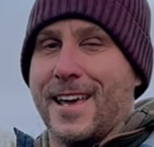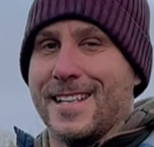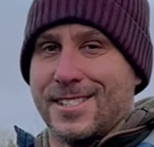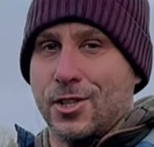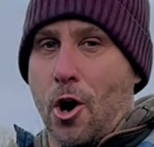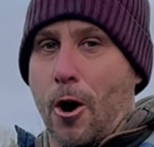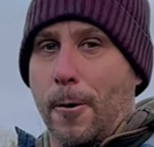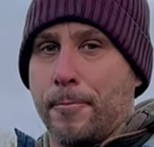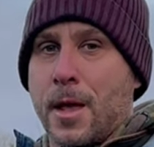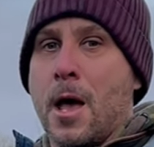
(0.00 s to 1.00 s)
It's not.
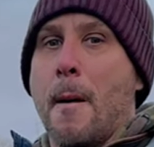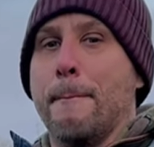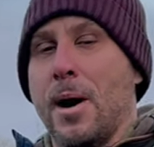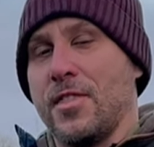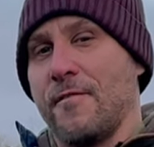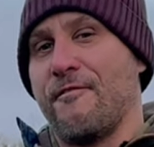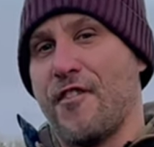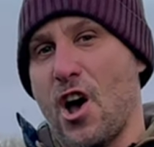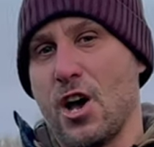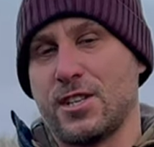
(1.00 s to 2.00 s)
But the
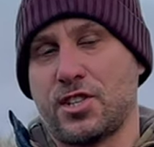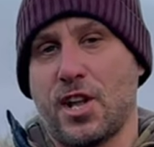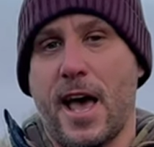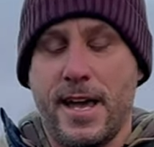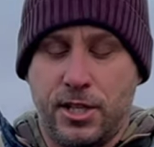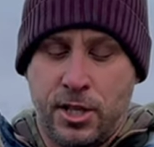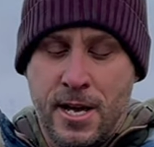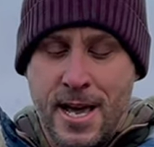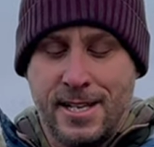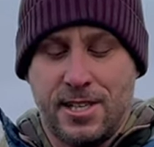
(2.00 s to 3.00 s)
first stage
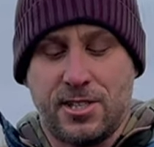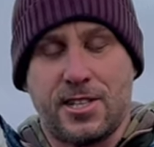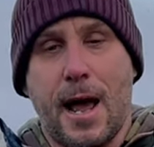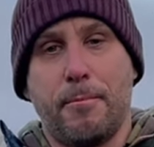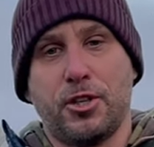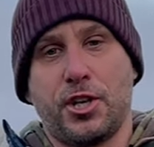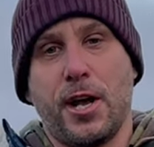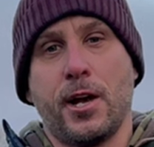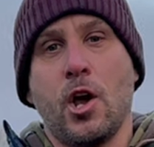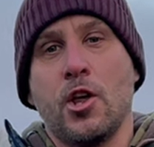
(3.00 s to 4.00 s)
is
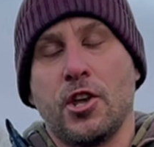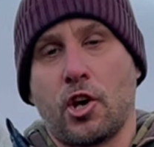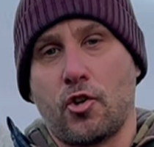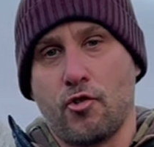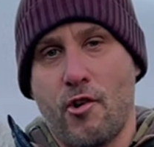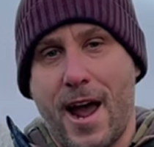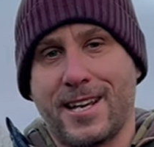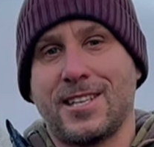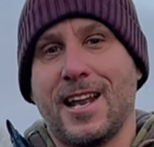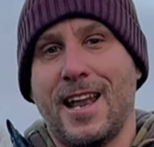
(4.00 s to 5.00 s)
establishing the
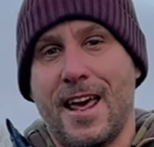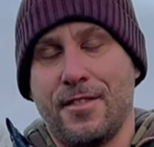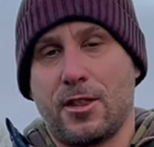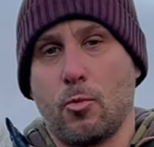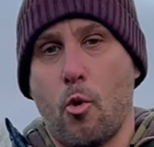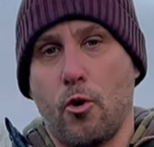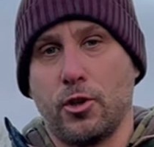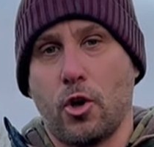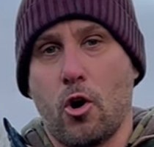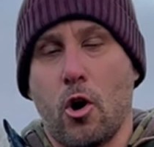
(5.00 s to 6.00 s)
correct length to walk
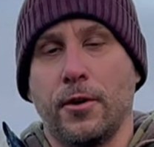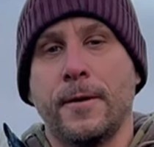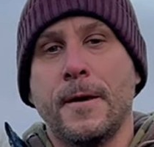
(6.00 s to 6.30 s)
the dog on.